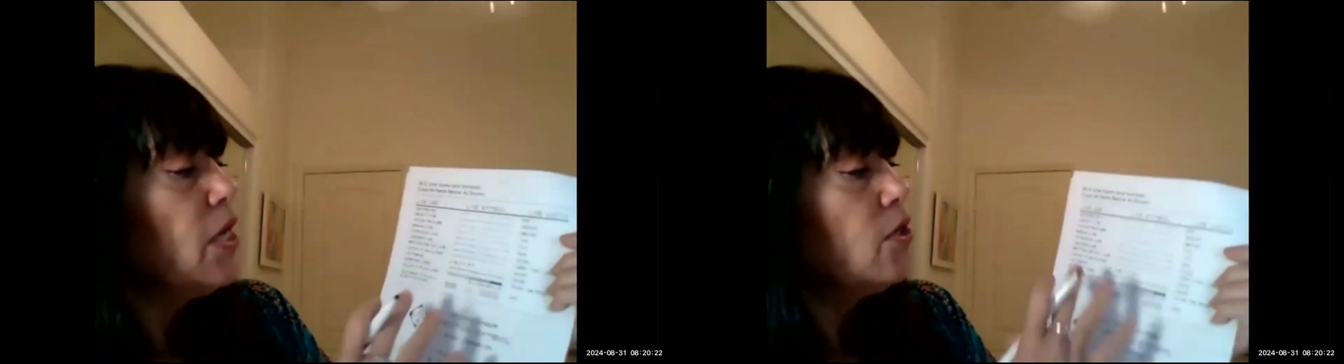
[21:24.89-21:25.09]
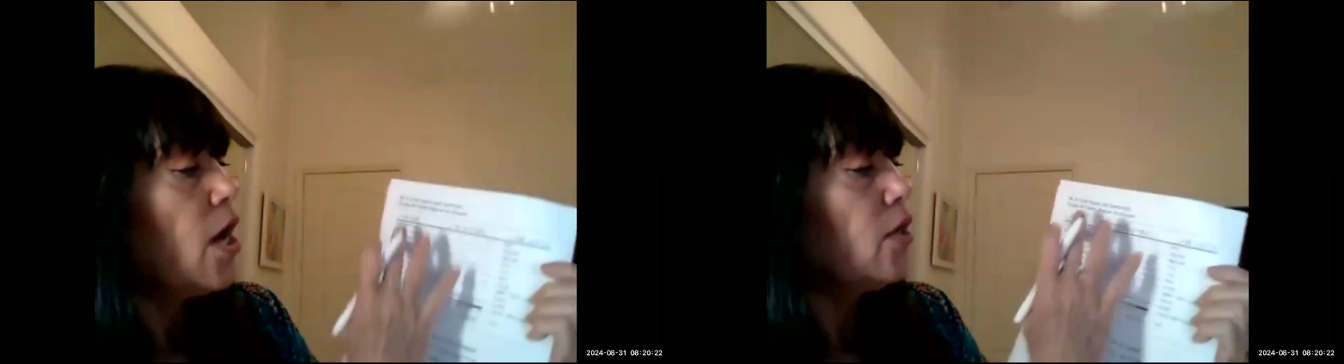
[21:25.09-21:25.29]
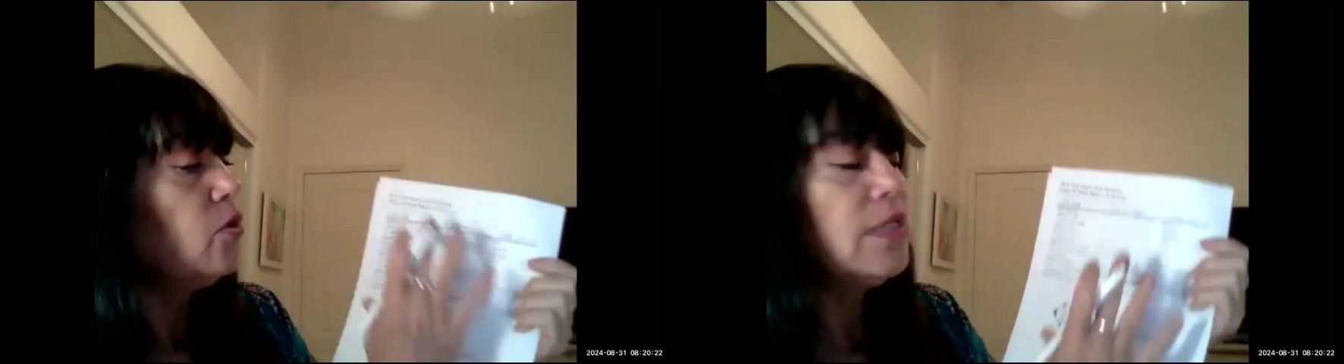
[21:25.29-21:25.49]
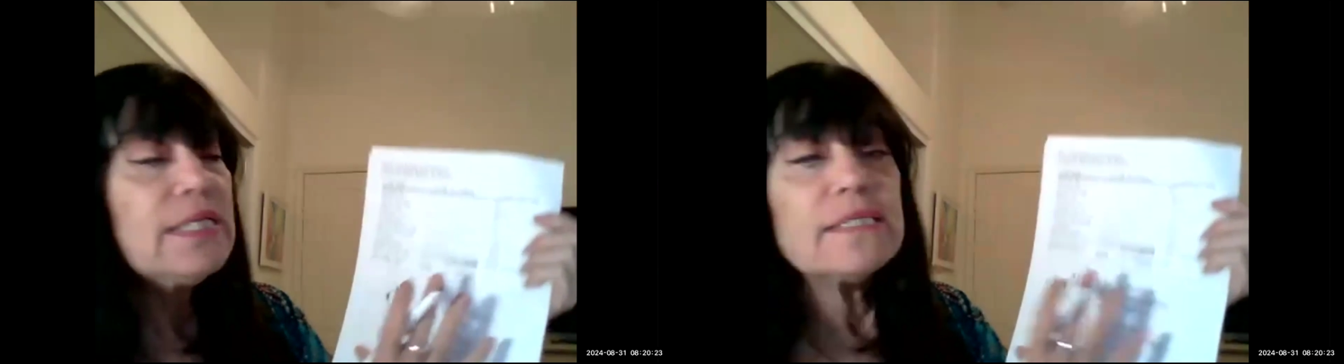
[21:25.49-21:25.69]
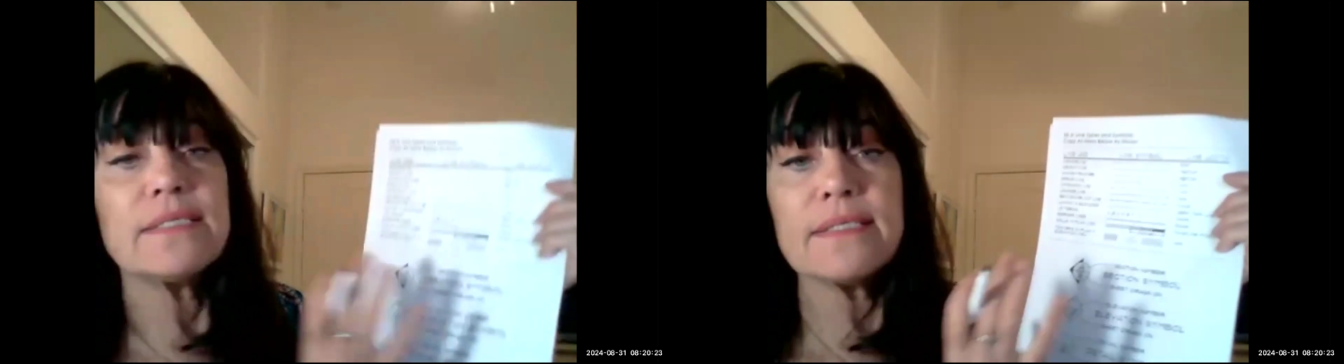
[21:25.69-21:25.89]
Not
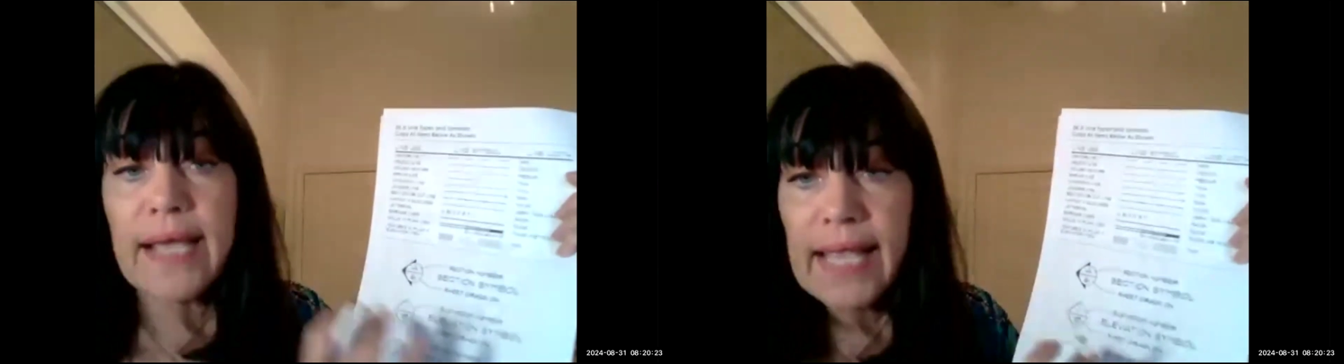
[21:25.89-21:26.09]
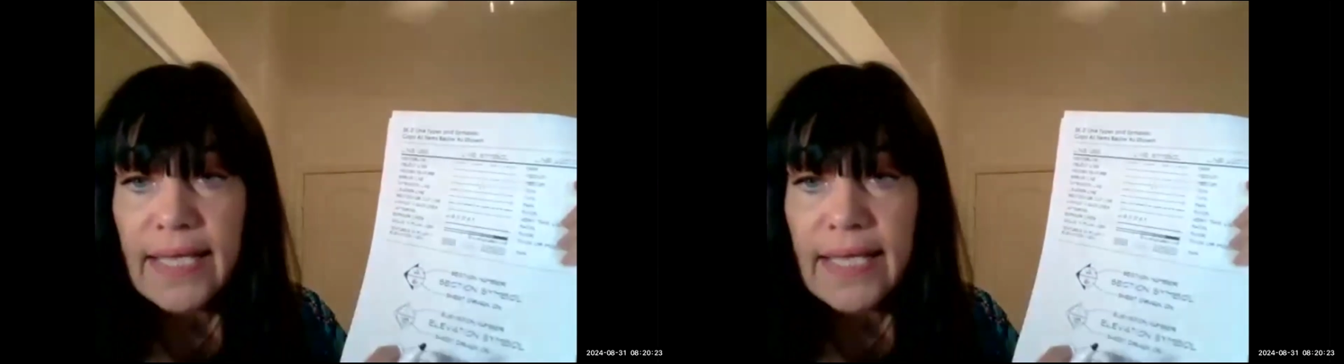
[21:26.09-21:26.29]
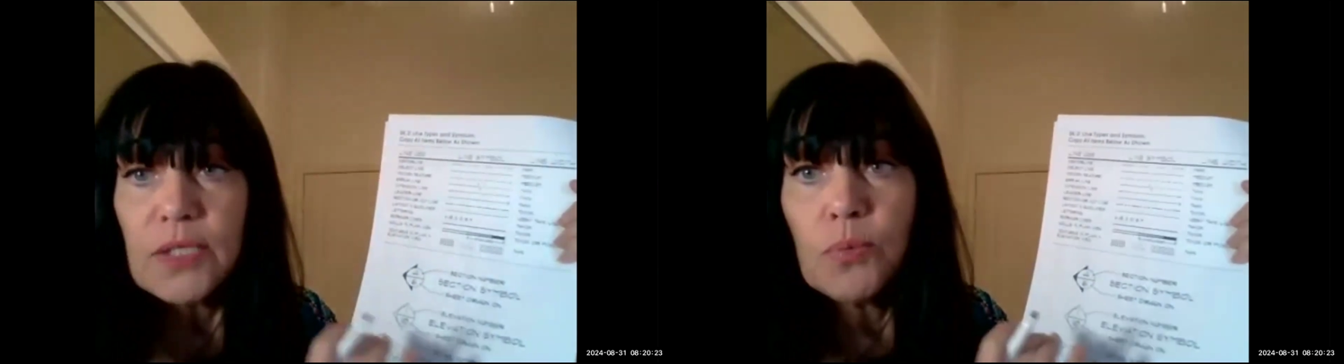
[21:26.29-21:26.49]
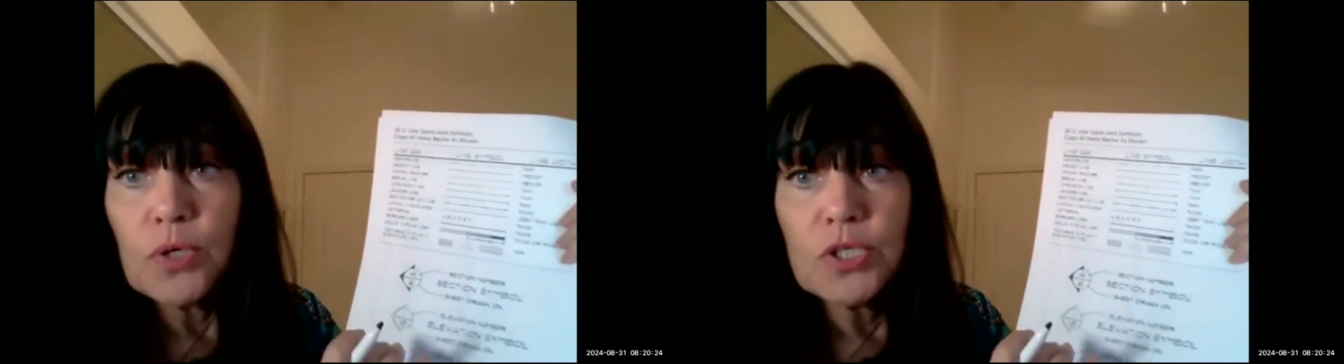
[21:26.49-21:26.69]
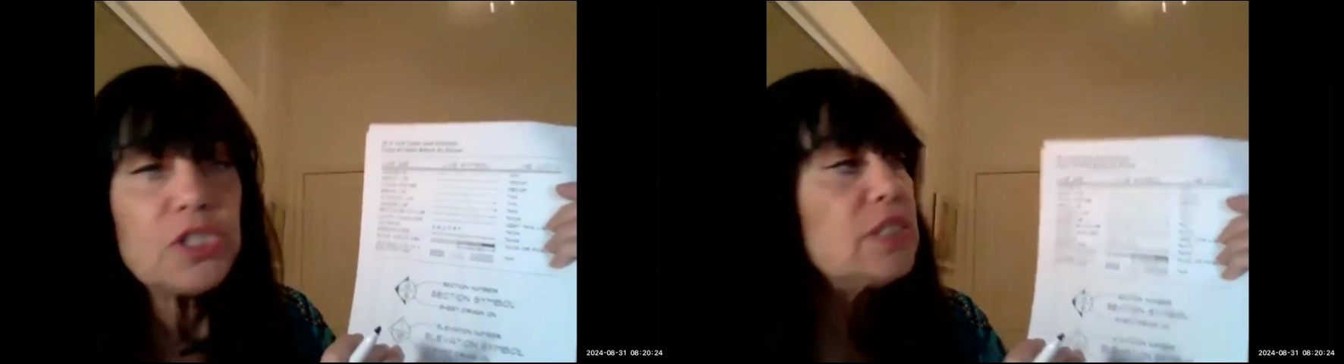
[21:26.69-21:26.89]
only is this a handy
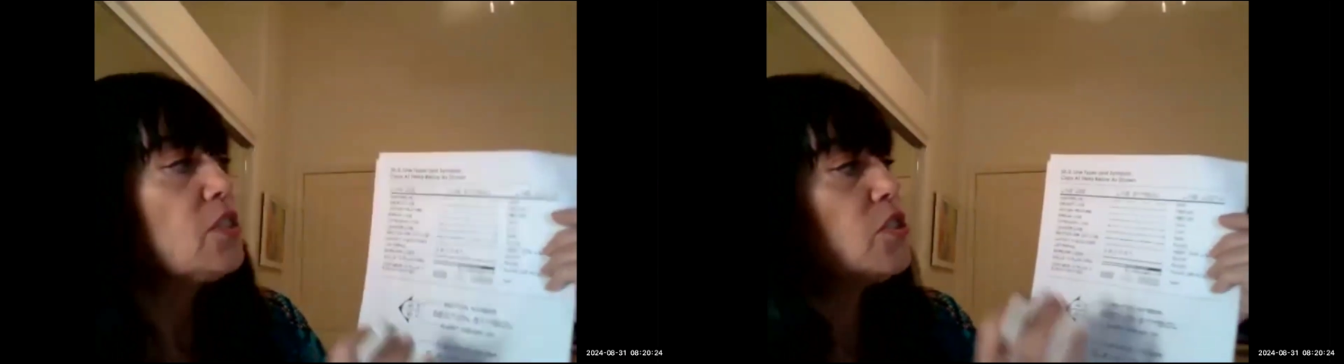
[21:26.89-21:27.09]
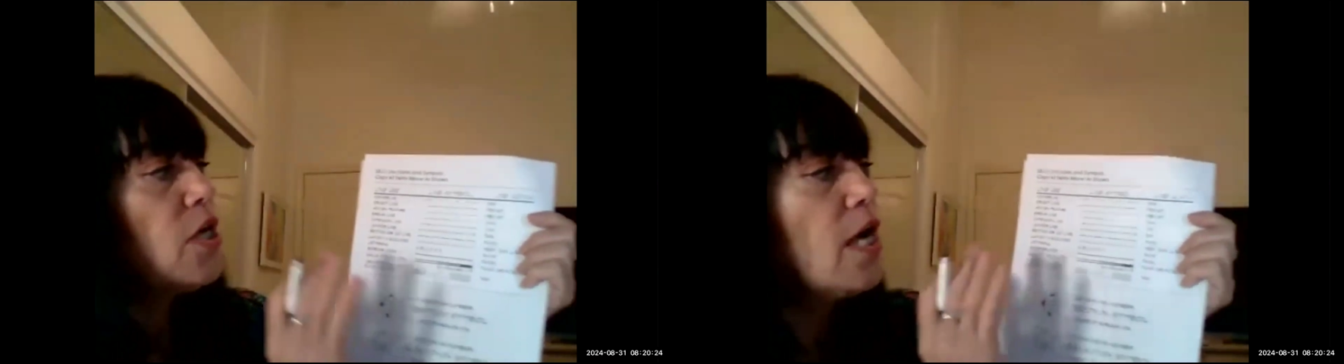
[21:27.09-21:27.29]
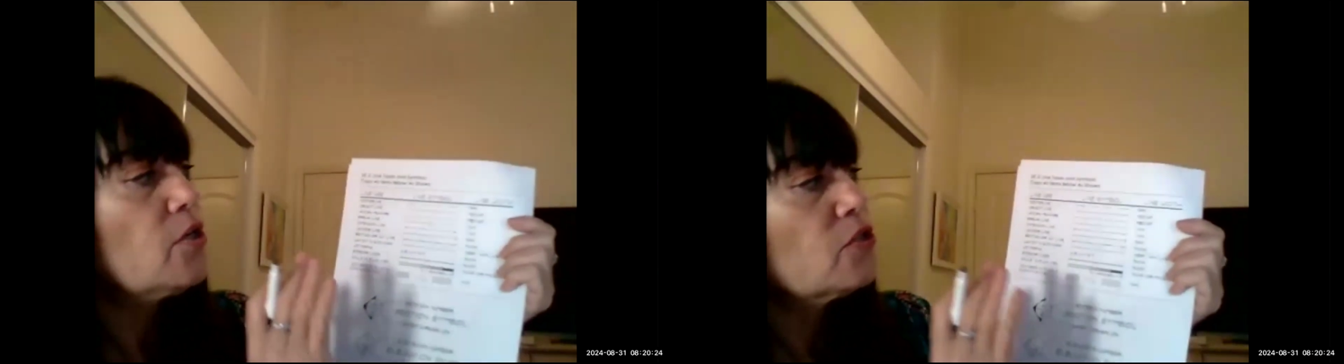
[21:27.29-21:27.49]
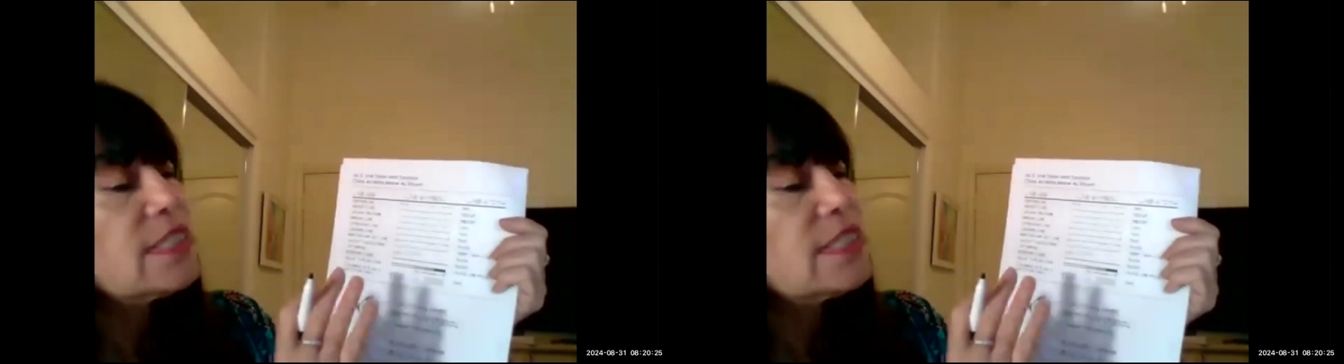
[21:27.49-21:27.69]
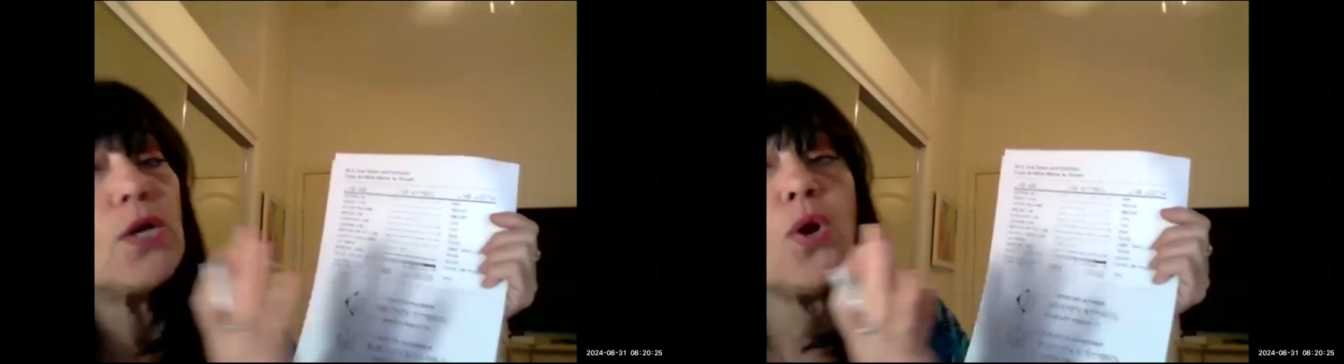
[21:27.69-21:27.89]
worksheet to
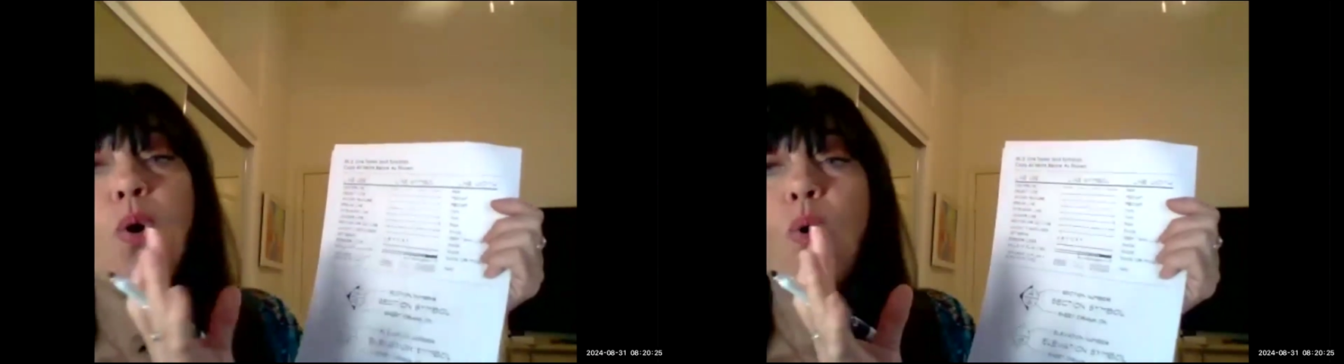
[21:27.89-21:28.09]
understand